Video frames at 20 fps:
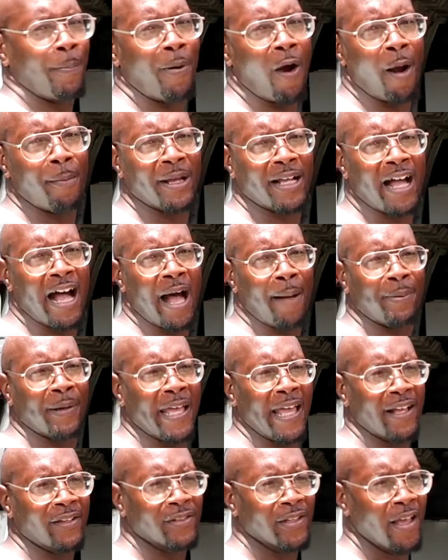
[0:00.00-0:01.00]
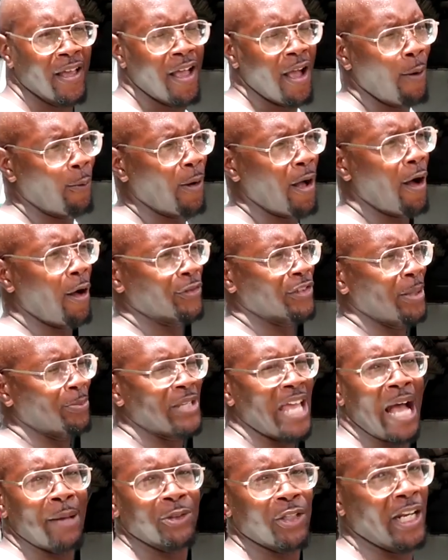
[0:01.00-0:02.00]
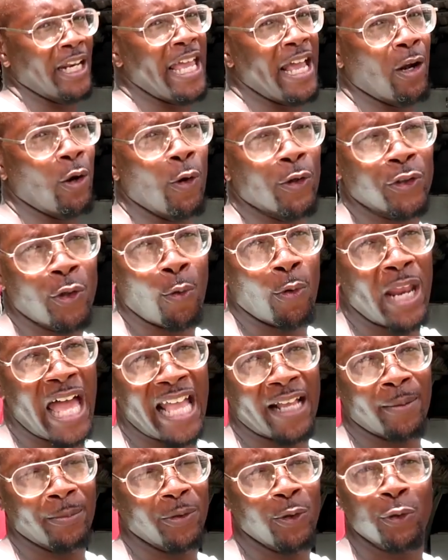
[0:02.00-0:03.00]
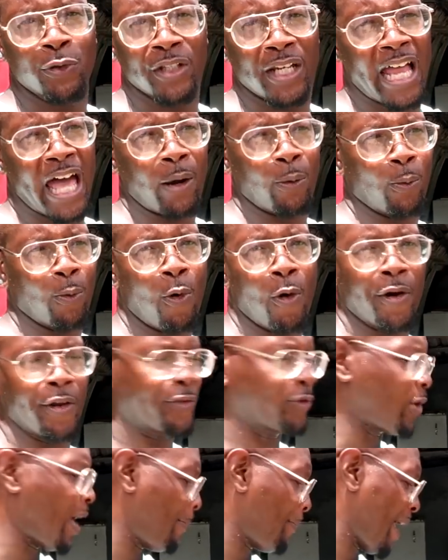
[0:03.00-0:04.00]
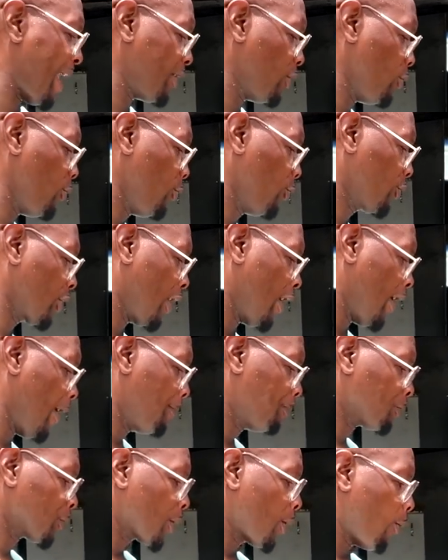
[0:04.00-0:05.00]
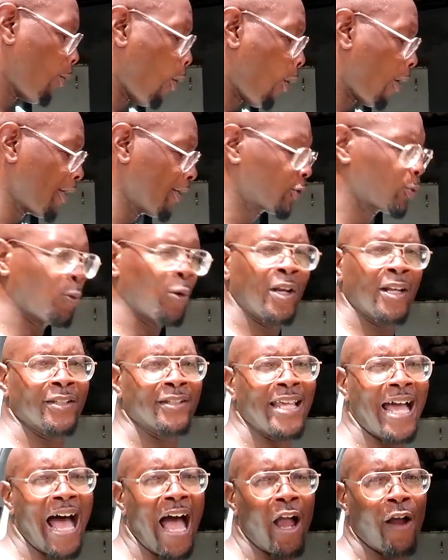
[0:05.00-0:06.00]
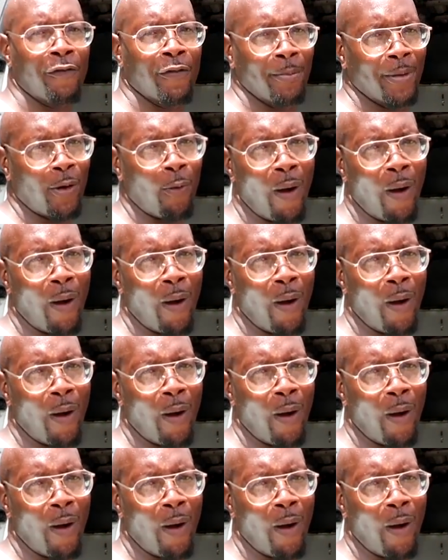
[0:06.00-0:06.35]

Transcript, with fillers: an apartment complex. Well, sometimes the landlords don't like them using a lot of water, so I might use uh, waterless wheel and tire from